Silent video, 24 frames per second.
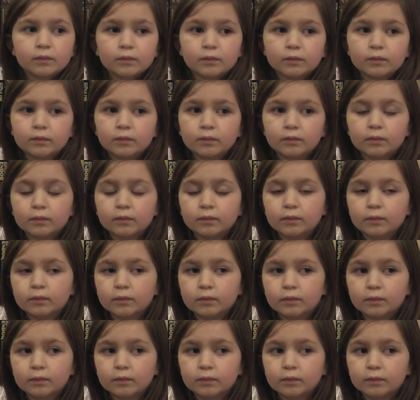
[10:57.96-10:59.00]

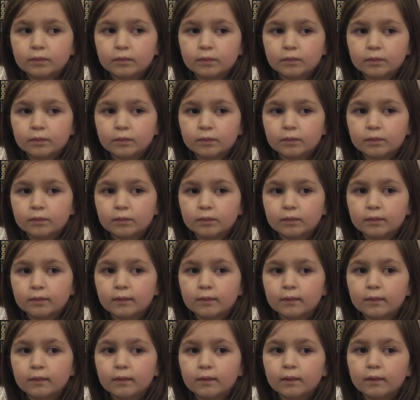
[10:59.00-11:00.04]

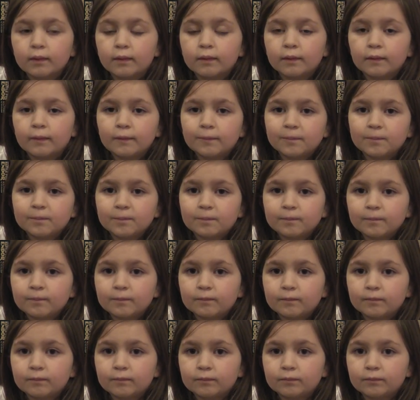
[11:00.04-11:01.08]

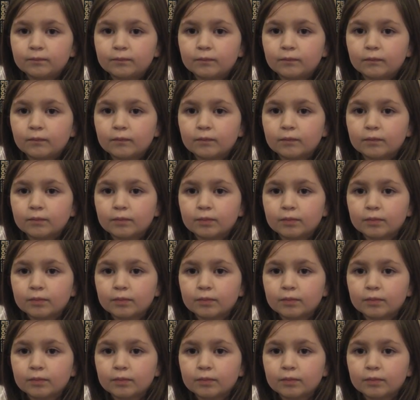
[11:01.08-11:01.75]
(silent)